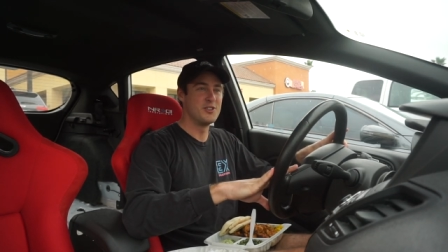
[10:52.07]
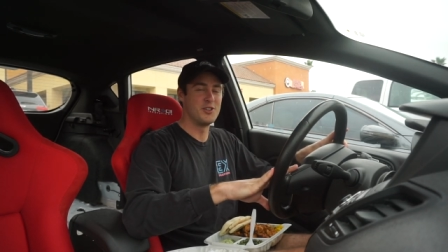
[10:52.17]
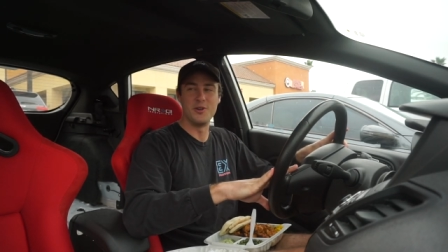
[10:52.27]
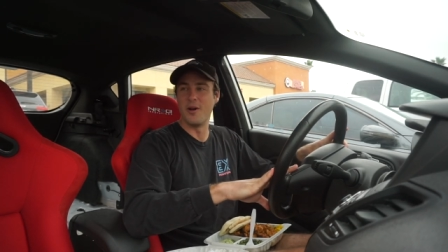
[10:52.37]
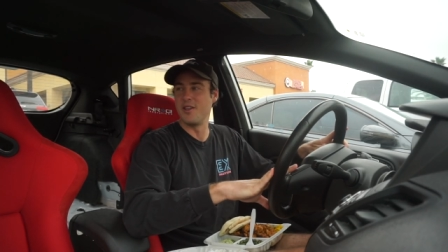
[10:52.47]

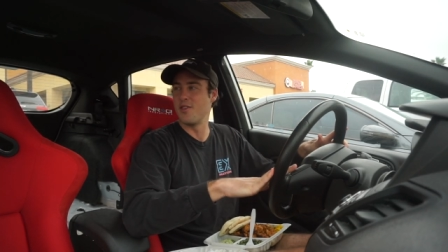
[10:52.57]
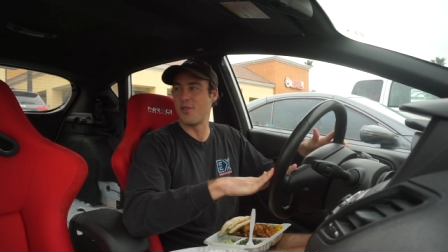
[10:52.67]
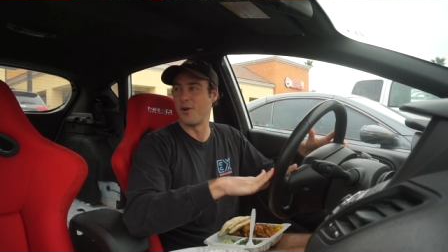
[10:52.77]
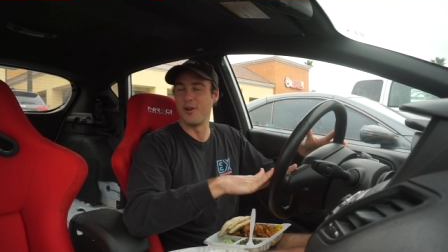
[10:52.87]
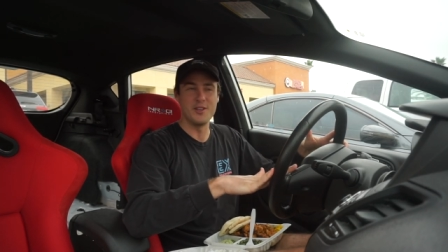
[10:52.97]
two
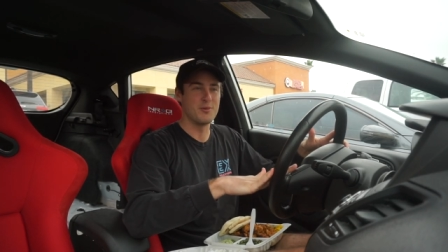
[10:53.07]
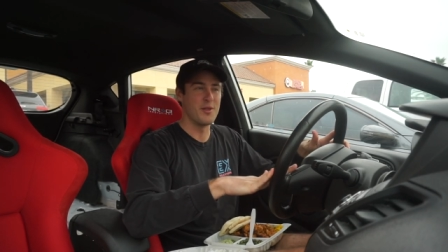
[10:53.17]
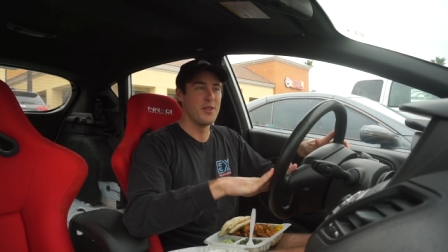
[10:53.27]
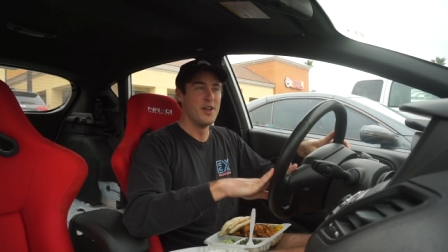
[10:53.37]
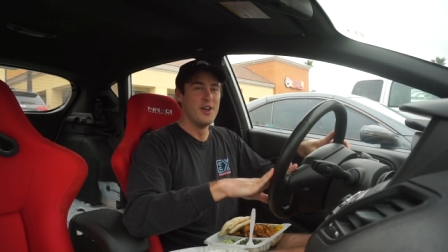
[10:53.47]
E30s
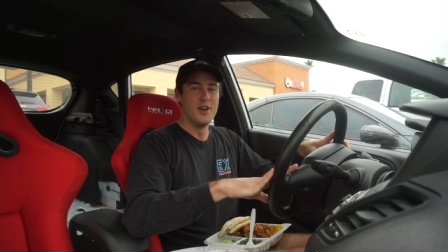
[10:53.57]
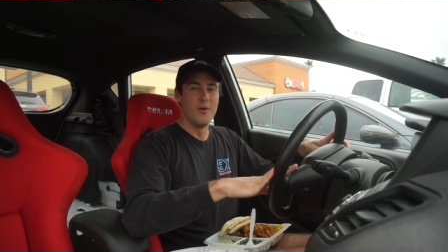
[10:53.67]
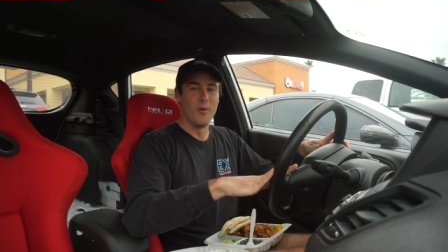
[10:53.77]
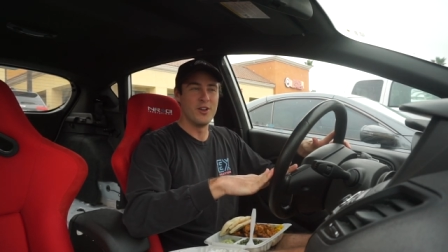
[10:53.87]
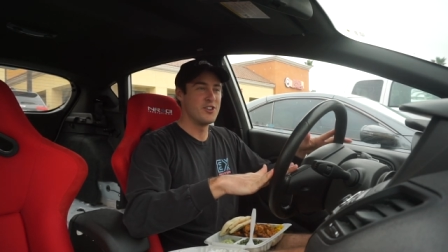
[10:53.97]
with
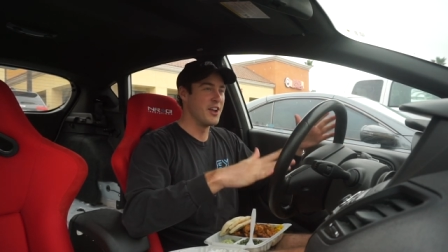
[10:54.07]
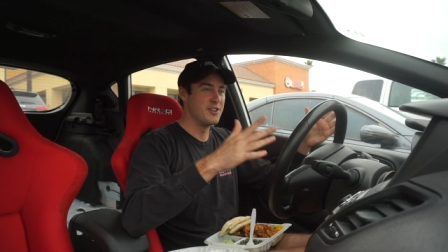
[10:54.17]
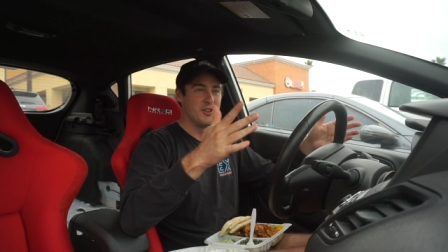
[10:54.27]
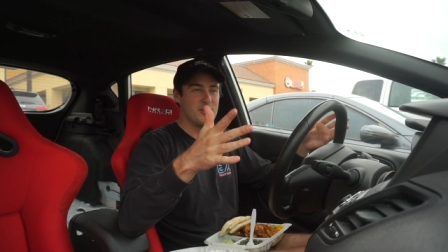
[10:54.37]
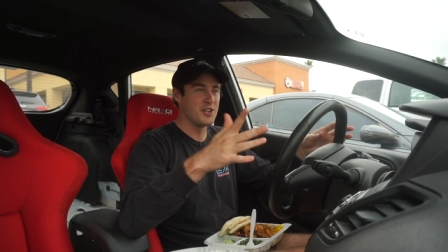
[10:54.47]
1J
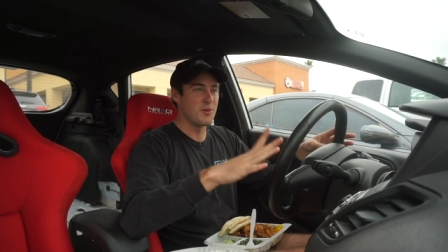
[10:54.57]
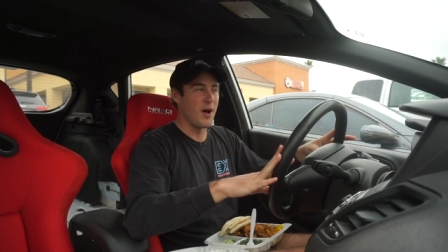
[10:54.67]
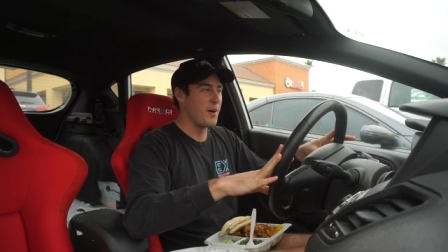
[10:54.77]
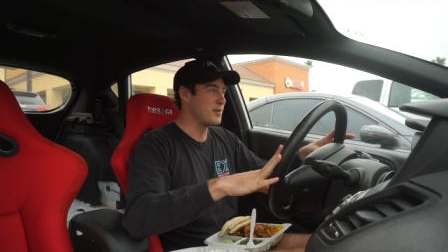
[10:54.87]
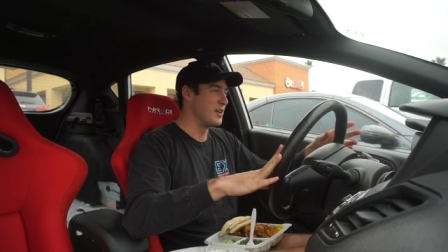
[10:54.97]
and 2J
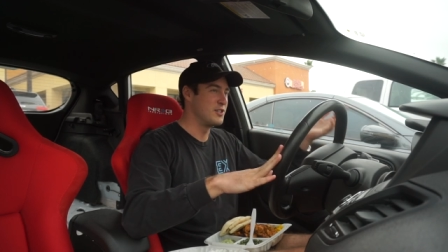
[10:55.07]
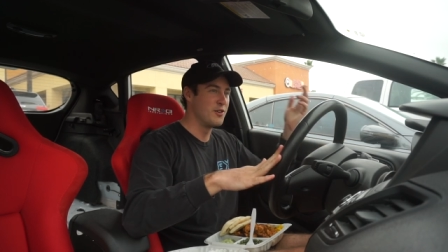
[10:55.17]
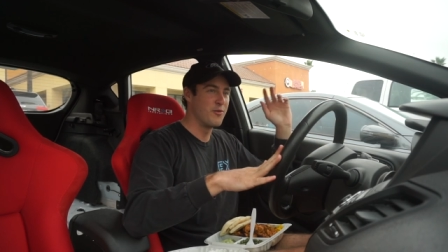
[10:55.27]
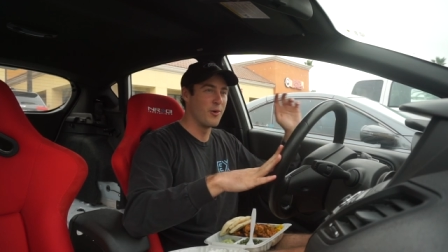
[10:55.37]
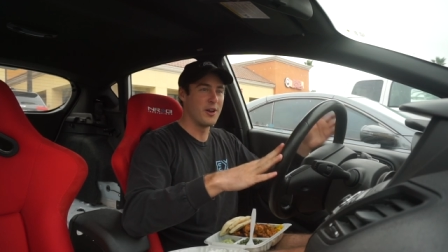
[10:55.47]
swaps and a
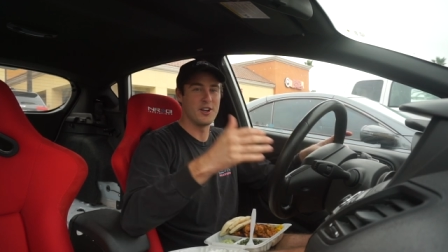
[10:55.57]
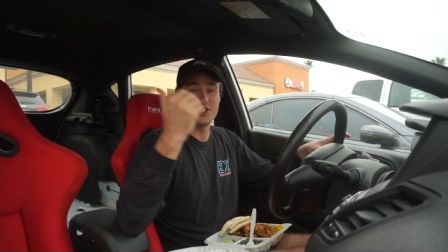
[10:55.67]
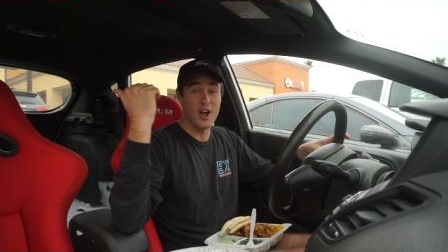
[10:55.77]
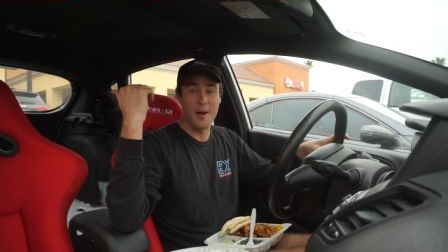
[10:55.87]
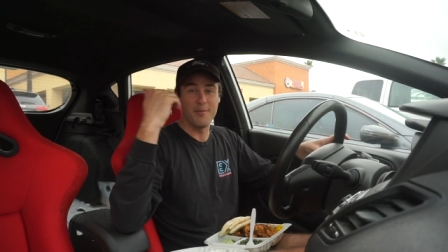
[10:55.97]
240 in a
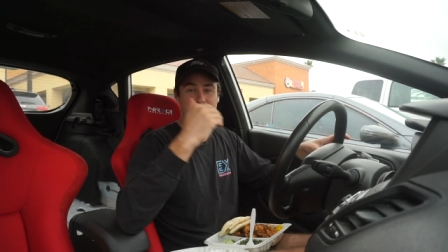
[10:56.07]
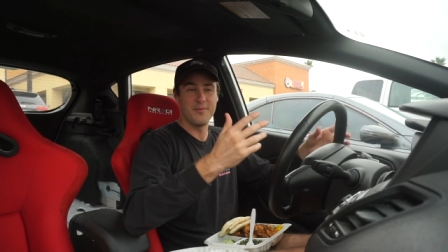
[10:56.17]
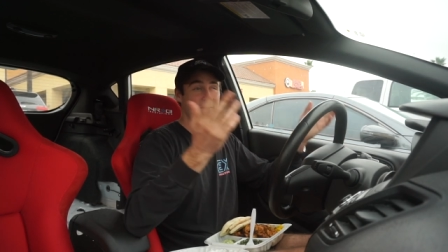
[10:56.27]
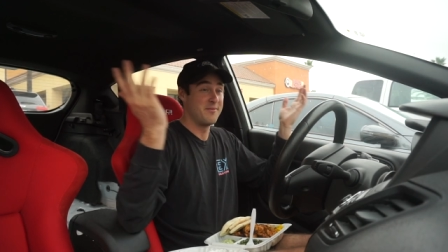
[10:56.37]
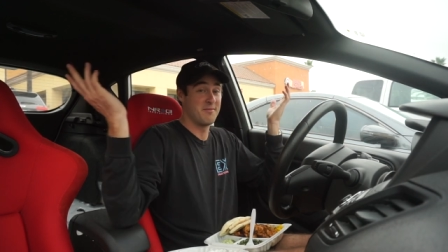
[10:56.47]
shop.
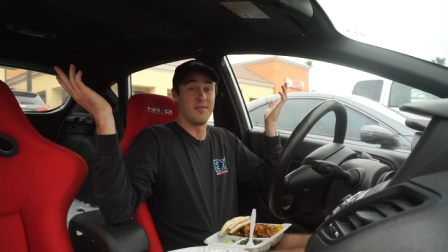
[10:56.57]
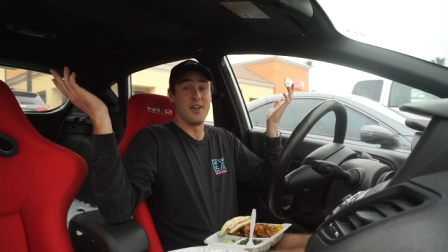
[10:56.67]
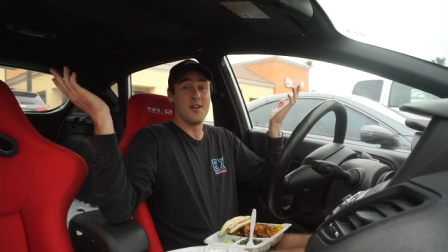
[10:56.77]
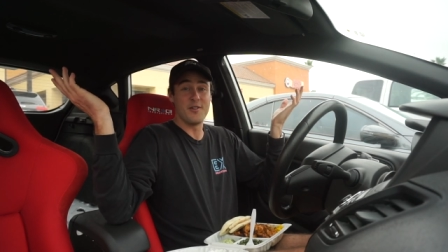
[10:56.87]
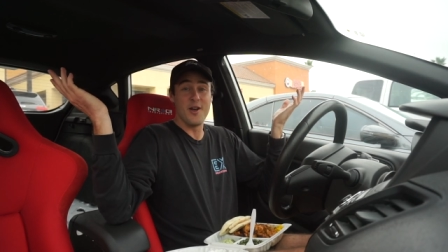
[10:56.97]

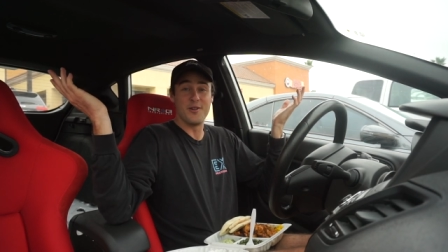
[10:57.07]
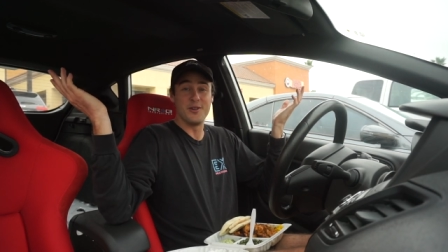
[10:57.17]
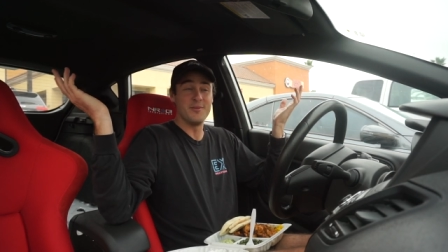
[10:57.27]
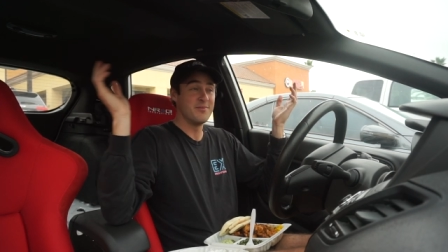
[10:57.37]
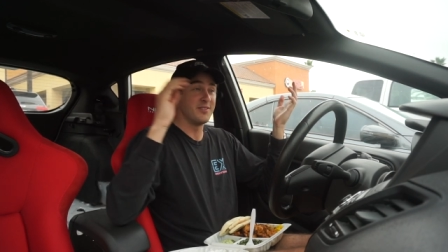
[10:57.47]
You never know, dude.